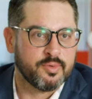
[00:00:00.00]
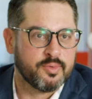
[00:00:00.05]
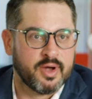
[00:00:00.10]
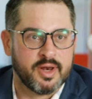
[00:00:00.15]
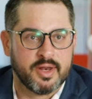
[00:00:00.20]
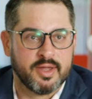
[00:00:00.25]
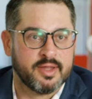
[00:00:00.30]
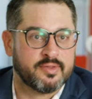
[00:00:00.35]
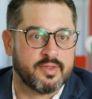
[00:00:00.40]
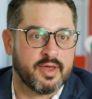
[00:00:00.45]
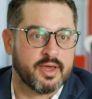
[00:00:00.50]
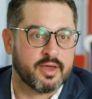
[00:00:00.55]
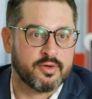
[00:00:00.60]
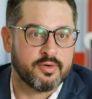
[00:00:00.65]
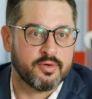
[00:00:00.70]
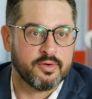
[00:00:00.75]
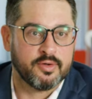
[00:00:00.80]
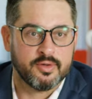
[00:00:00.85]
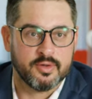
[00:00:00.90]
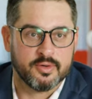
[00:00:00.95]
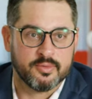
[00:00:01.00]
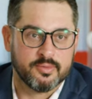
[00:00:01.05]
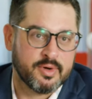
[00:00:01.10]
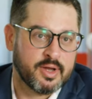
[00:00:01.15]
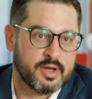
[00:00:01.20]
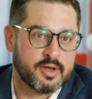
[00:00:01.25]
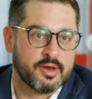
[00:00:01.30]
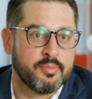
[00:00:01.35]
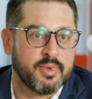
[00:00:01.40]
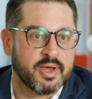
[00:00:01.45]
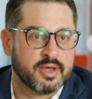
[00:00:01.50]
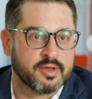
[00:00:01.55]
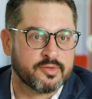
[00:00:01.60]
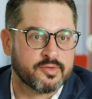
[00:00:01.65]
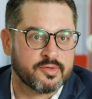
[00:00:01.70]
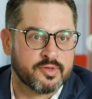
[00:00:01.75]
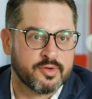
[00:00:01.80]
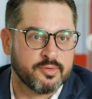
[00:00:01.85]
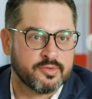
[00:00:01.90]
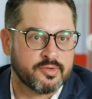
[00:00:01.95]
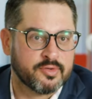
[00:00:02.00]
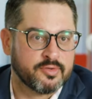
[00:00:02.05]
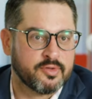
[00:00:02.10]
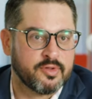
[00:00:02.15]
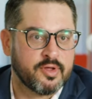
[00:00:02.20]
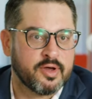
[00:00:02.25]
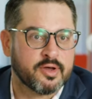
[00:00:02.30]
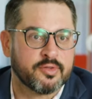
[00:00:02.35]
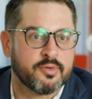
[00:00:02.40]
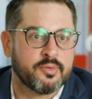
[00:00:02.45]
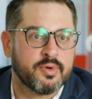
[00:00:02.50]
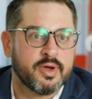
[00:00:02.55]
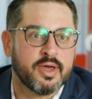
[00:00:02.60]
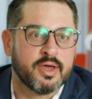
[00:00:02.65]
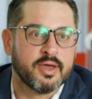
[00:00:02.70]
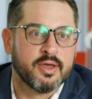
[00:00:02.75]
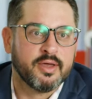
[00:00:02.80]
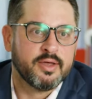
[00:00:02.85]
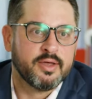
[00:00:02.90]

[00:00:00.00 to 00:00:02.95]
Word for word: we want to hit that goal, and we're not going to make excuses along the way.